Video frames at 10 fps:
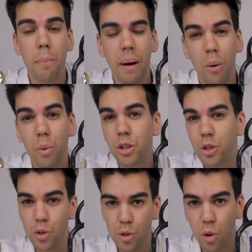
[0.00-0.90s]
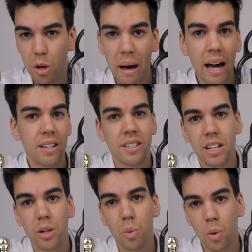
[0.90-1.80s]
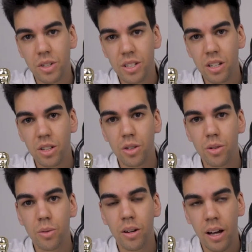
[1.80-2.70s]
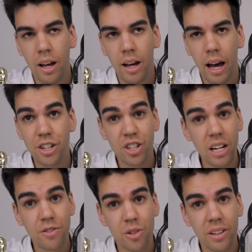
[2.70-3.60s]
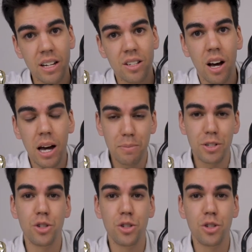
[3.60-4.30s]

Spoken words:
But what you could talk about is any awards that you achieved during that time.